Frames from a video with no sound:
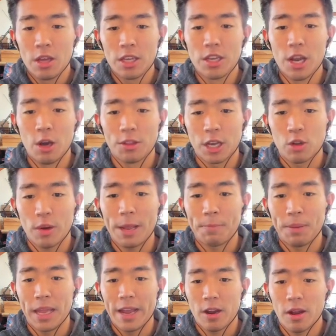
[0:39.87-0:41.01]
you know, the great
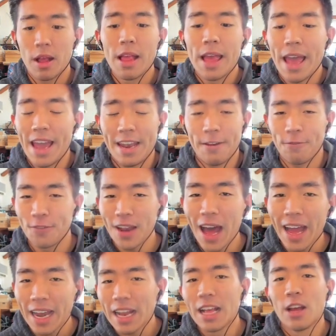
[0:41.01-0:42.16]
player, and if not,